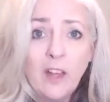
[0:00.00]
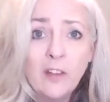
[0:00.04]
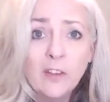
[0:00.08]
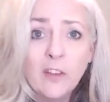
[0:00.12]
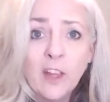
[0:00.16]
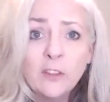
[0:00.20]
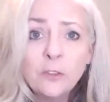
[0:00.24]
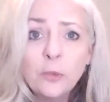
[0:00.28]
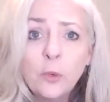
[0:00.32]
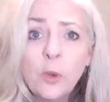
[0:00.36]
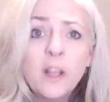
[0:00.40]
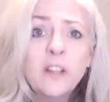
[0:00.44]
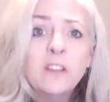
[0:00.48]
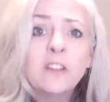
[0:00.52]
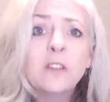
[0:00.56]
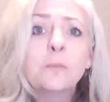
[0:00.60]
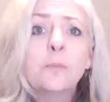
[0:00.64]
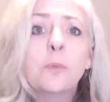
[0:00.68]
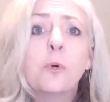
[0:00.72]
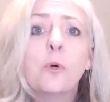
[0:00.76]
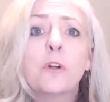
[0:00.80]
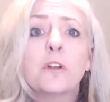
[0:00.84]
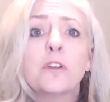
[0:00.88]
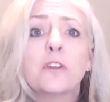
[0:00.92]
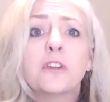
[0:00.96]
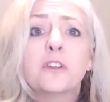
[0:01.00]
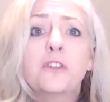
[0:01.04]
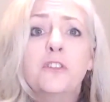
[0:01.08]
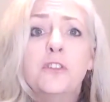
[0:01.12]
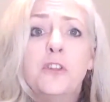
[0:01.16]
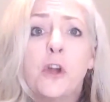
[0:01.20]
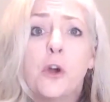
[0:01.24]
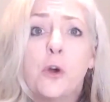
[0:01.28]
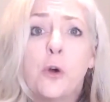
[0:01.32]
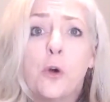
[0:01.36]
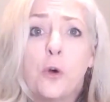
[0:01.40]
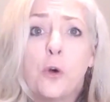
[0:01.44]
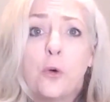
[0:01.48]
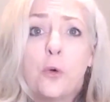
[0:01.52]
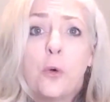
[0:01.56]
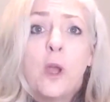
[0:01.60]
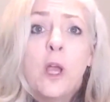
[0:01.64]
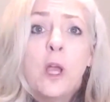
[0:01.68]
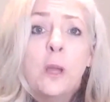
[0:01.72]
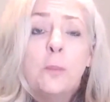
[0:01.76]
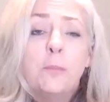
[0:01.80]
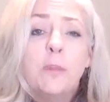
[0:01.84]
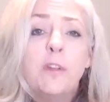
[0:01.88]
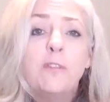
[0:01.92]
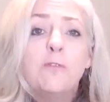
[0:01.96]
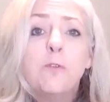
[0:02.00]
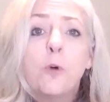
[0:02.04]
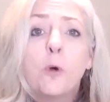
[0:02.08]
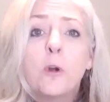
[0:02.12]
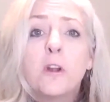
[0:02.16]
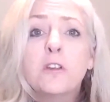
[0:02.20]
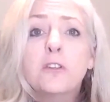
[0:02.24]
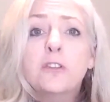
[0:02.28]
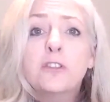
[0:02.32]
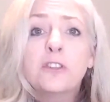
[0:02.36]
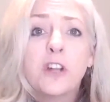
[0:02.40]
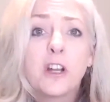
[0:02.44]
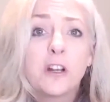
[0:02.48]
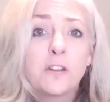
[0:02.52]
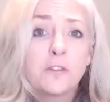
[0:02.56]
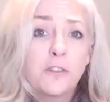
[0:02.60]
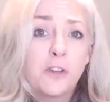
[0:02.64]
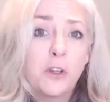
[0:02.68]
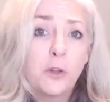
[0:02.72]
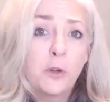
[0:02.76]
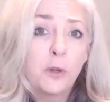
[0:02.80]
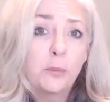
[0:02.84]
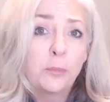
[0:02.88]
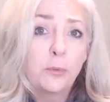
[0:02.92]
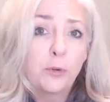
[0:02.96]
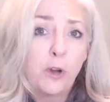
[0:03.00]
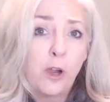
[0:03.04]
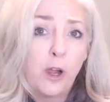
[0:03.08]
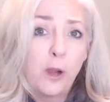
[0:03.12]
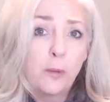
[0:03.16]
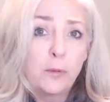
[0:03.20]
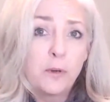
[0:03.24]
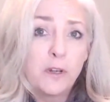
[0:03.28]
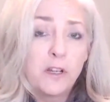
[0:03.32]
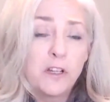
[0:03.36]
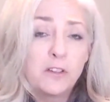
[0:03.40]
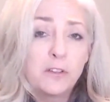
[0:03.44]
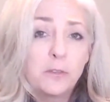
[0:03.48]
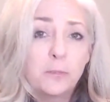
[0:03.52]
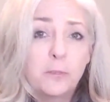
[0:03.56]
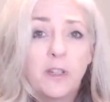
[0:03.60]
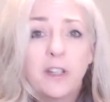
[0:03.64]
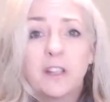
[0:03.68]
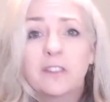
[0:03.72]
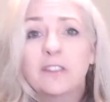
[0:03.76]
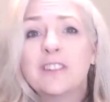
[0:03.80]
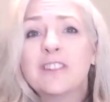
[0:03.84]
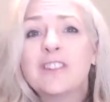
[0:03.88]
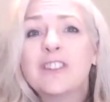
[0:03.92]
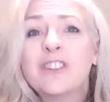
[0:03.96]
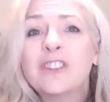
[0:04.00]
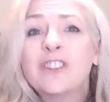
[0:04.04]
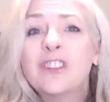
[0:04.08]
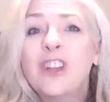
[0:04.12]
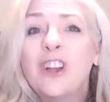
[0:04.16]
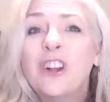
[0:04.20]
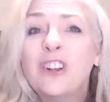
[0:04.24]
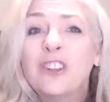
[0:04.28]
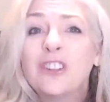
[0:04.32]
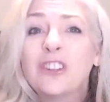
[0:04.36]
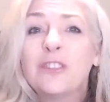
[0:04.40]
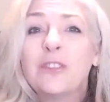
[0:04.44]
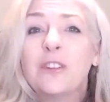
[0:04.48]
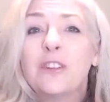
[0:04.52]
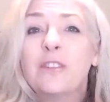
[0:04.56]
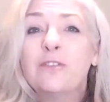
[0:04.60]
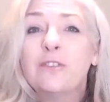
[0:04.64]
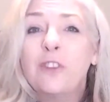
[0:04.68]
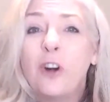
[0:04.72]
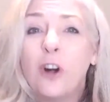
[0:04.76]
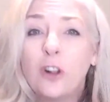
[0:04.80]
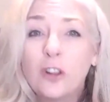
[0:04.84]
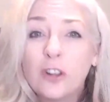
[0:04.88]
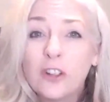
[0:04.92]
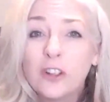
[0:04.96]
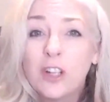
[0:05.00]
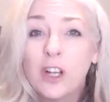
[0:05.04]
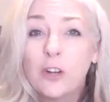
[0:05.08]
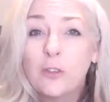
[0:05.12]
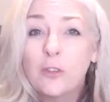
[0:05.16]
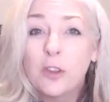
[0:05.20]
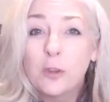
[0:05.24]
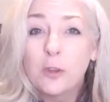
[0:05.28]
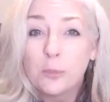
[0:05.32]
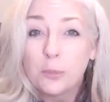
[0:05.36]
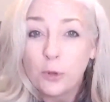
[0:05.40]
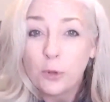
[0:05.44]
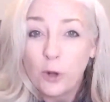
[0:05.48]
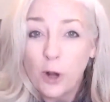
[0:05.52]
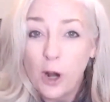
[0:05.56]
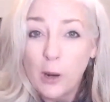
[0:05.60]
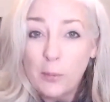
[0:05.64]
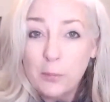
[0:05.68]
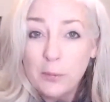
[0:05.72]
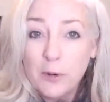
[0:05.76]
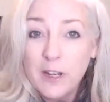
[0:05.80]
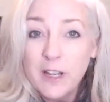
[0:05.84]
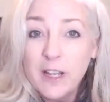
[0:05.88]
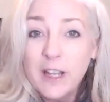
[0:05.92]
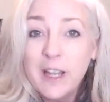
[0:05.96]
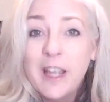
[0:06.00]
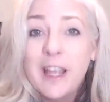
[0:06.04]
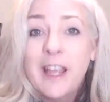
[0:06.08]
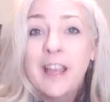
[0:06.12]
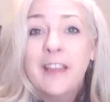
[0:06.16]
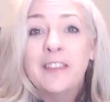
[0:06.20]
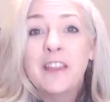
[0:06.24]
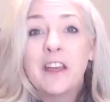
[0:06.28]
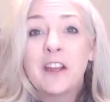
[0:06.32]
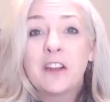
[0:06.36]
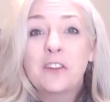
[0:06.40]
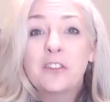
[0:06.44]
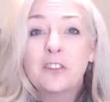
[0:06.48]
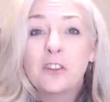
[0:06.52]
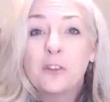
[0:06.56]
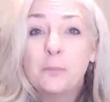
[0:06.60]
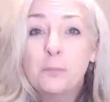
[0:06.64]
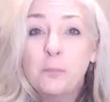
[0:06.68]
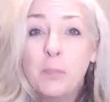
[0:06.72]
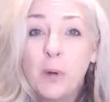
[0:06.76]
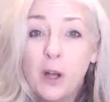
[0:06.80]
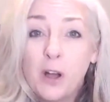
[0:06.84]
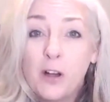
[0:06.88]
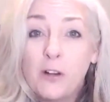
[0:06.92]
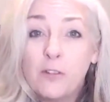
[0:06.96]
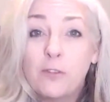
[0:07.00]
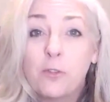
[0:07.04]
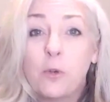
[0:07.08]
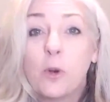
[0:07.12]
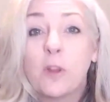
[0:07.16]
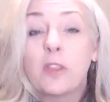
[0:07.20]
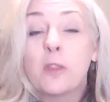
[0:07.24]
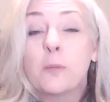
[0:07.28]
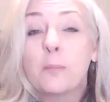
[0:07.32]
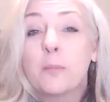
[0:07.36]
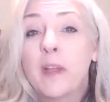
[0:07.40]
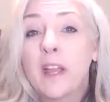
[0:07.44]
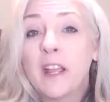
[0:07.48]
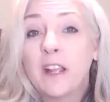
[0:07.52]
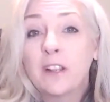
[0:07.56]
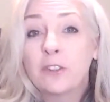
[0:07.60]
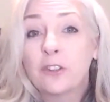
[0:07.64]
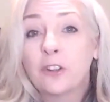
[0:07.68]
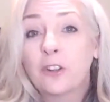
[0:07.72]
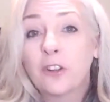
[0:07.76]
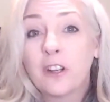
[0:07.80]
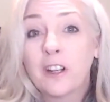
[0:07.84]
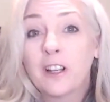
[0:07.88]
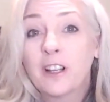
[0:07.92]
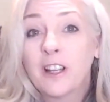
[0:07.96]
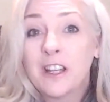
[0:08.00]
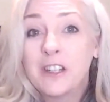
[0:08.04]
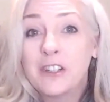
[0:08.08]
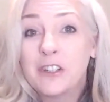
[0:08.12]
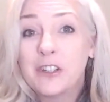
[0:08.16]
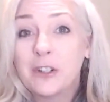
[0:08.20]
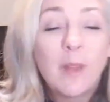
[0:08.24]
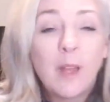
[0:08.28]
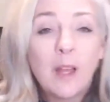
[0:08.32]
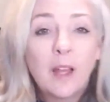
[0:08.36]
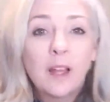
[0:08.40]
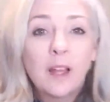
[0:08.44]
That's why it's important to know before you start viewing properties, because it sucks if you fall in love with a property that is above what the banks are going to lend you.